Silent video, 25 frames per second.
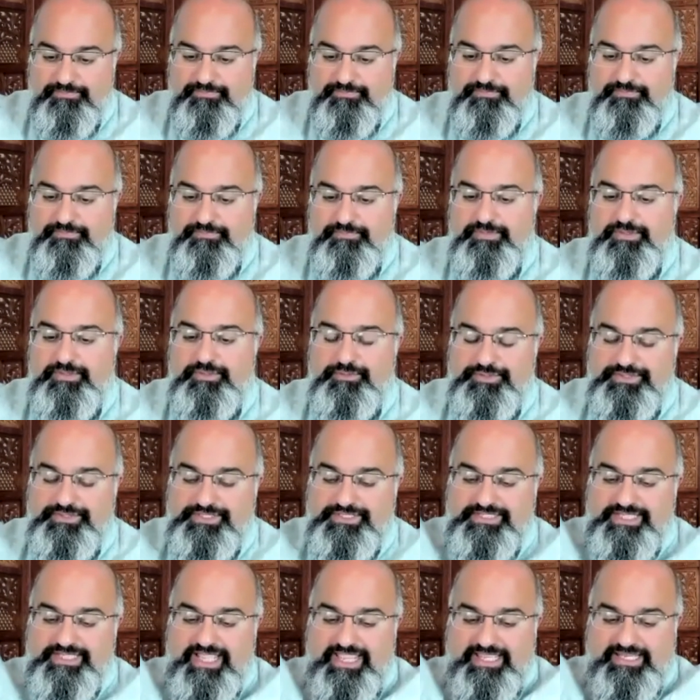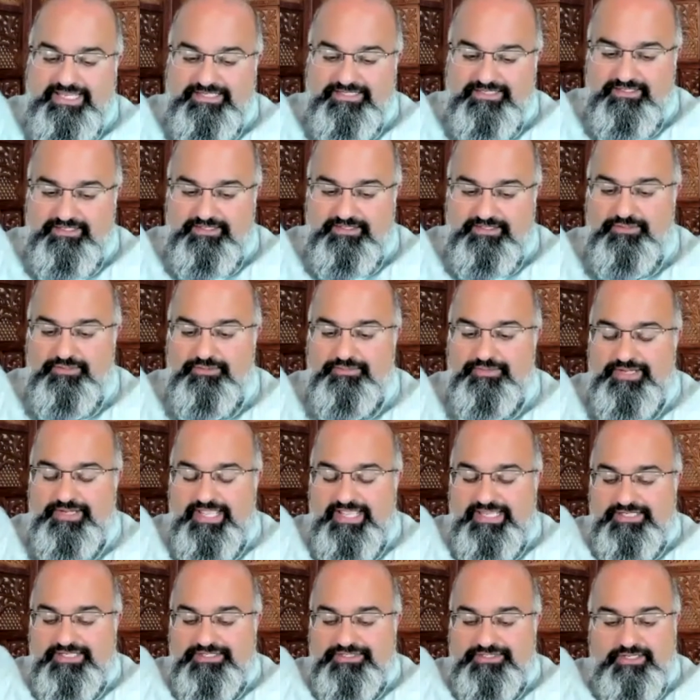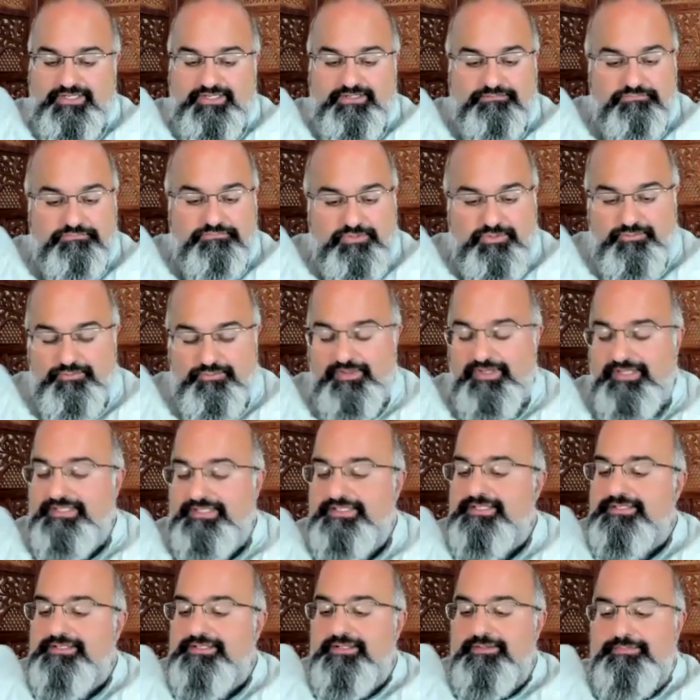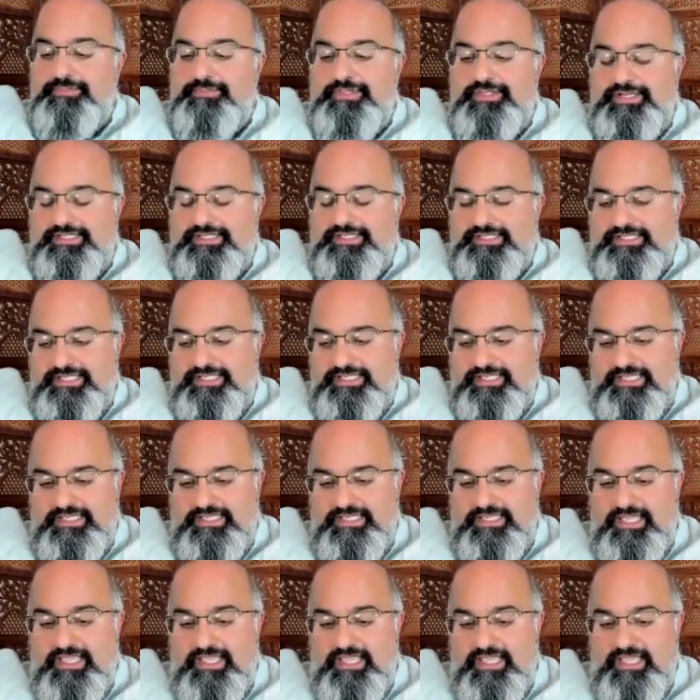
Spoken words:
your state, your nation, your religious community,